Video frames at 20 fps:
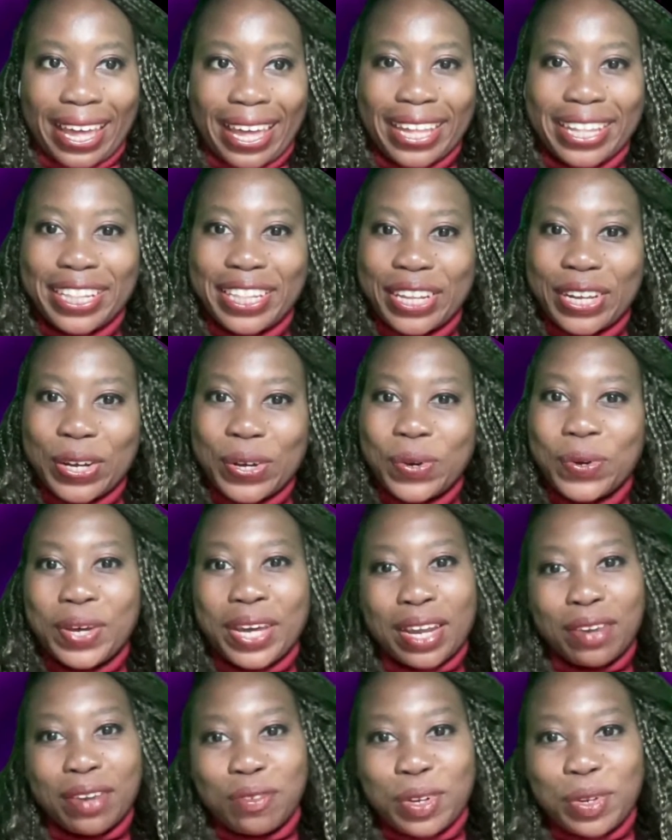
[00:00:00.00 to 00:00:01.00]
Hello,
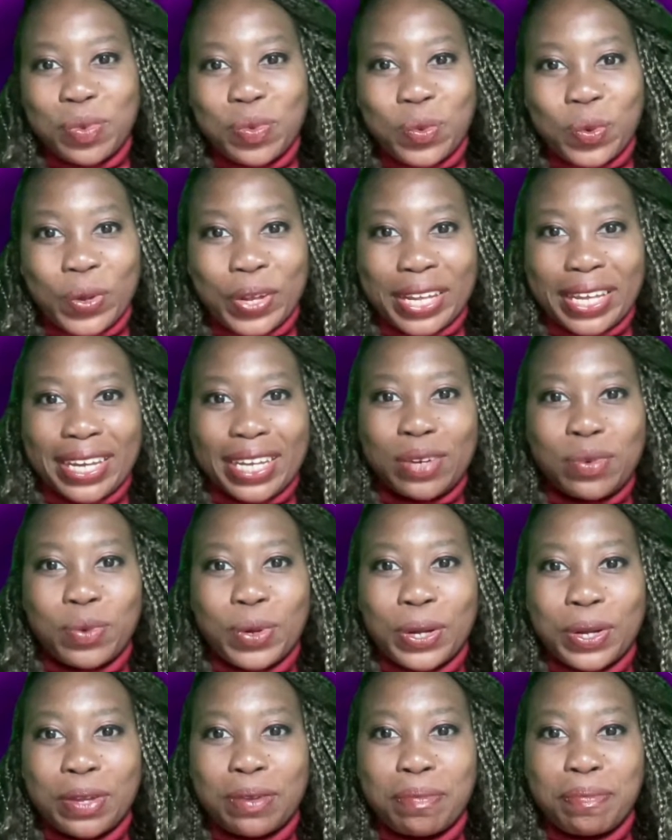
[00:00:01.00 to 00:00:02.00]
everyone.
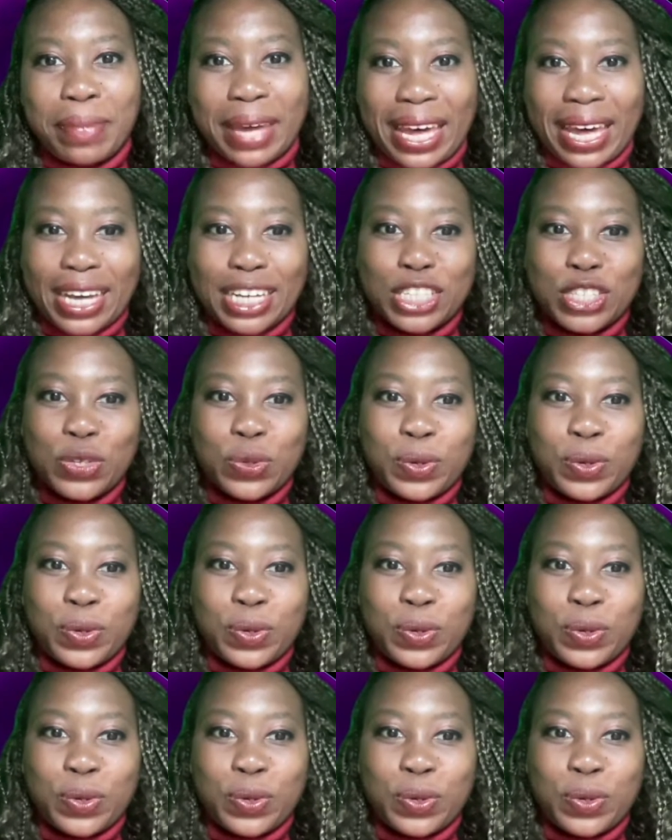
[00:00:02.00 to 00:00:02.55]
Welcome back